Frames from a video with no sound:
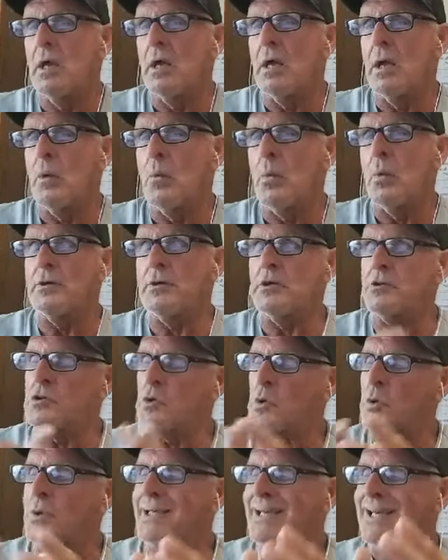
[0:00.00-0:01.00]
when you're
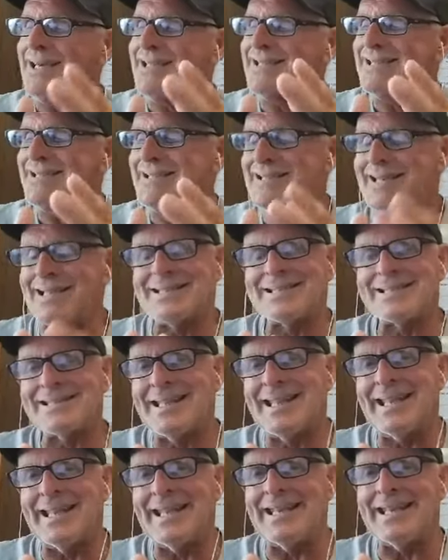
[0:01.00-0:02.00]
doing a
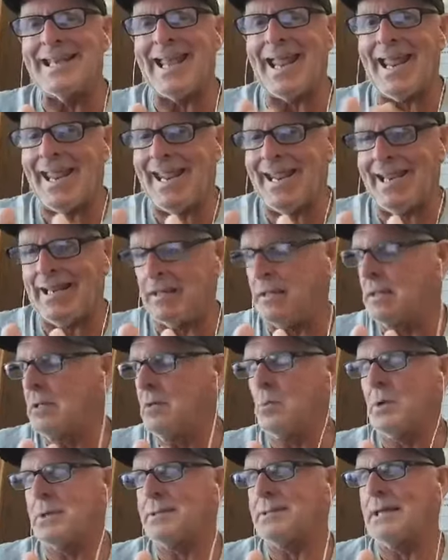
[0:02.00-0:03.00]
16-8.
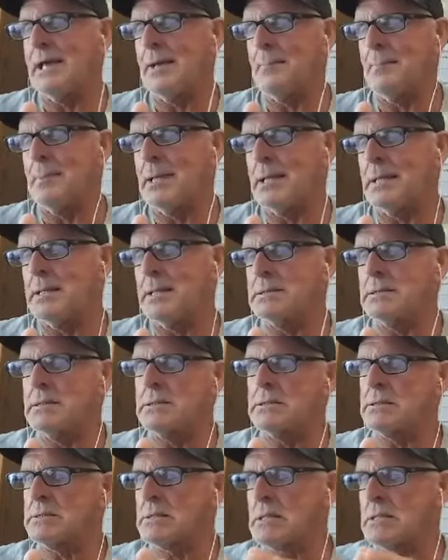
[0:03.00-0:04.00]
And what that means
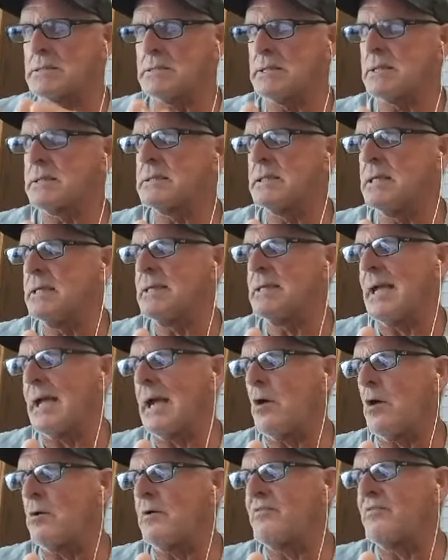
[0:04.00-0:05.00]
is a
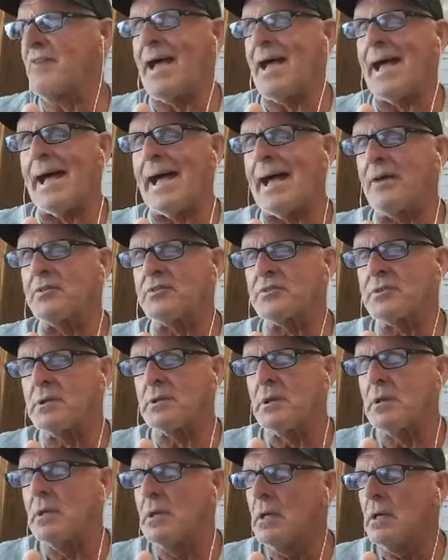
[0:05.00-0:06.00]
16-hour fast
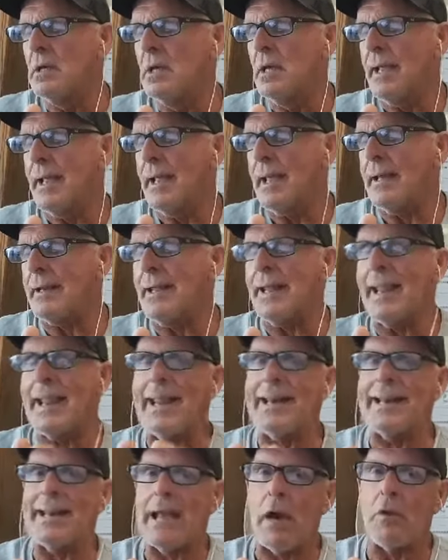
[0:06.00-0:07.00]
and an
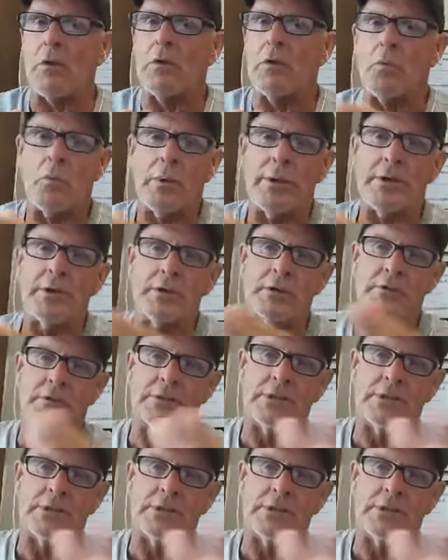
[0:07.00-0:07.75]
8-hour window to